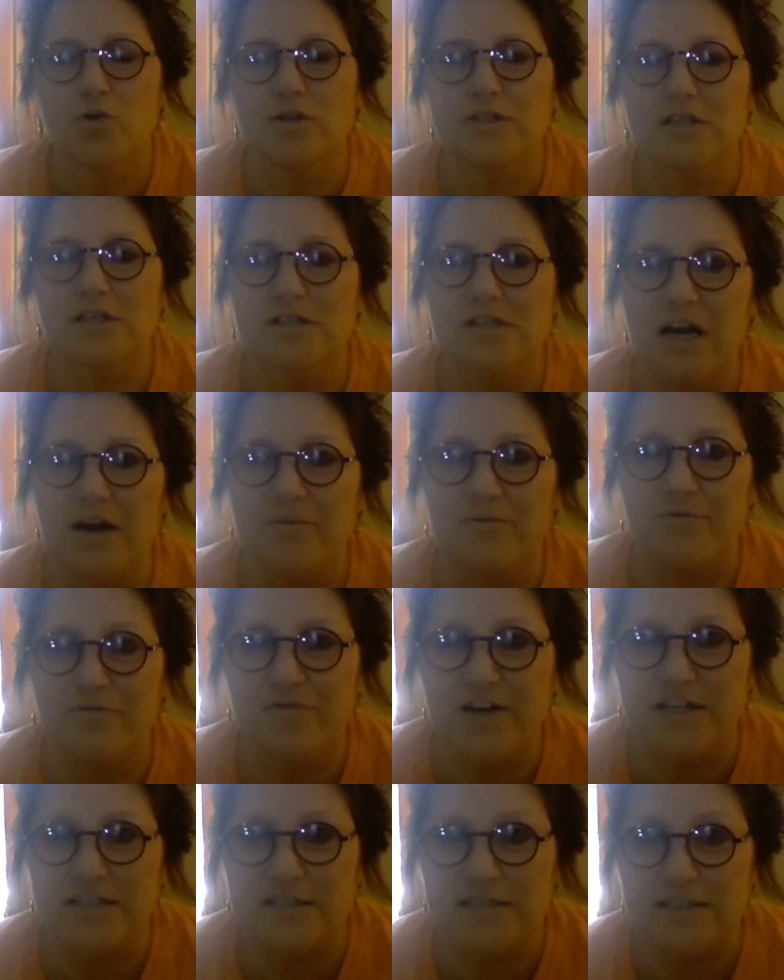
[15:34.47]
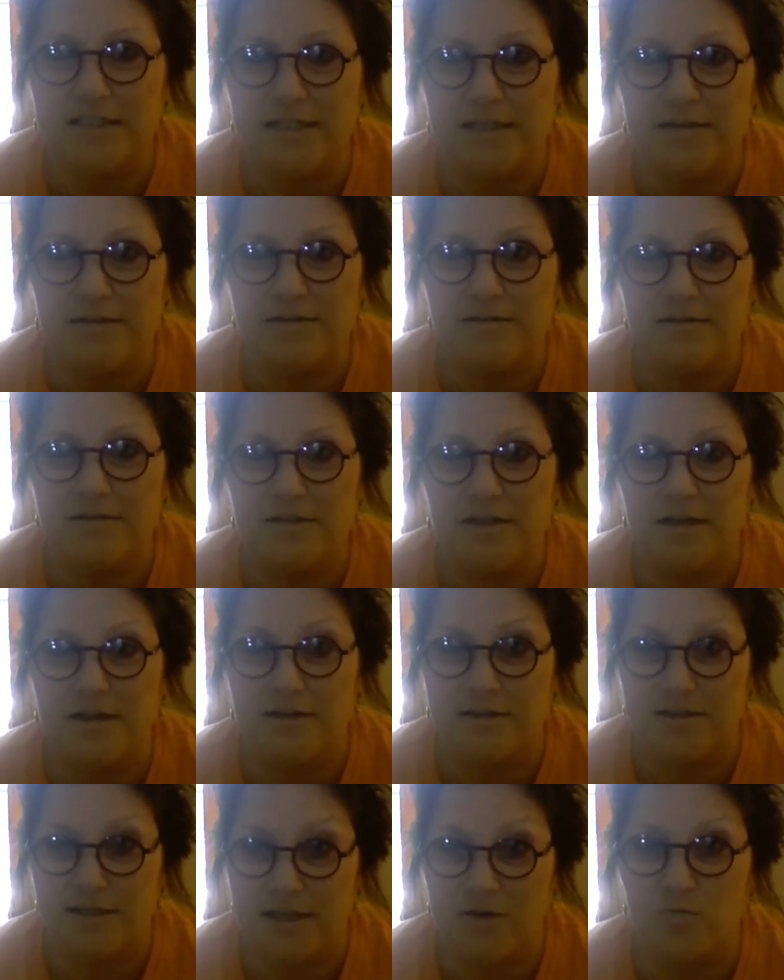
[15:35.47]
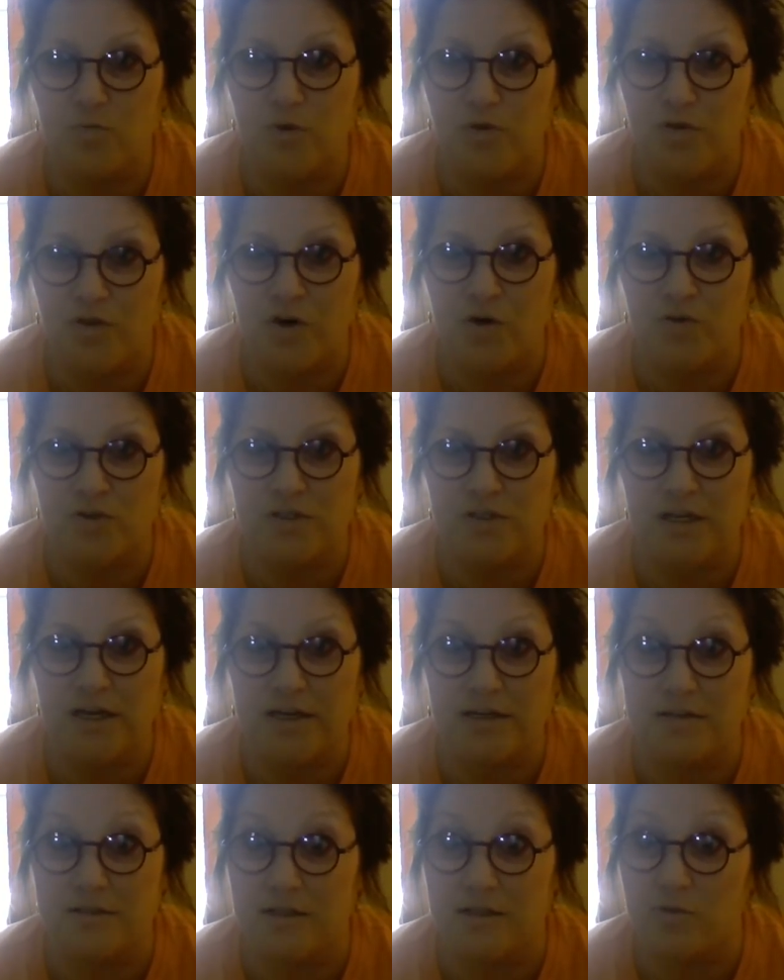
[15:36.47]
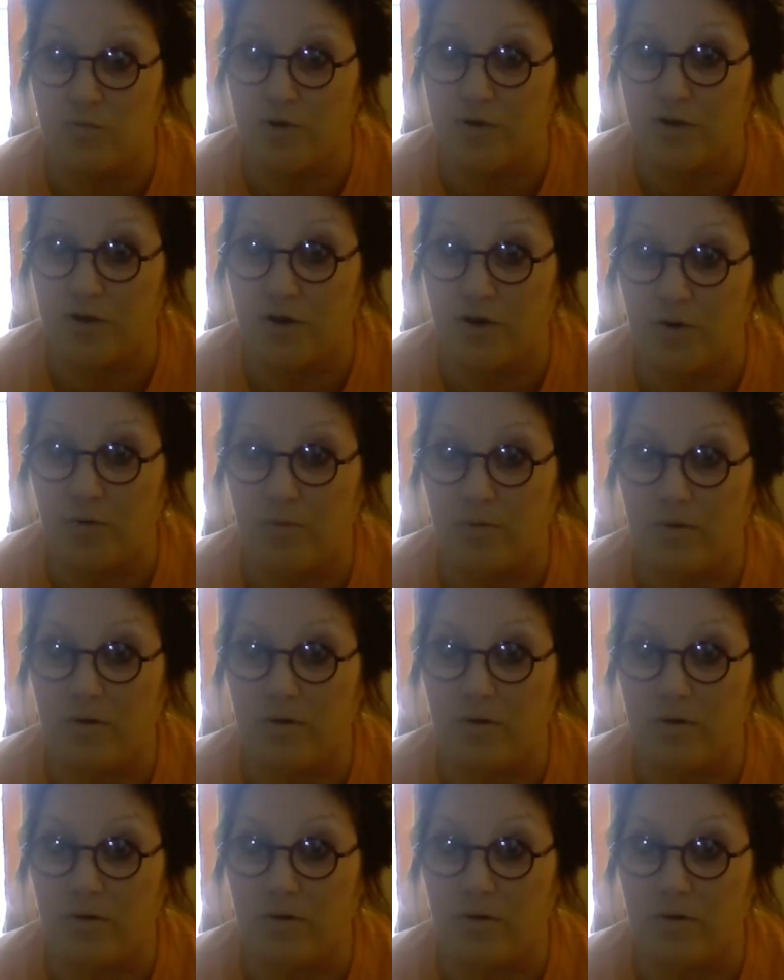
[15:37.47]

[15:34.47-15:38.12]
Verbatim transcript: says, I'm fixing to contend with those that contend with you.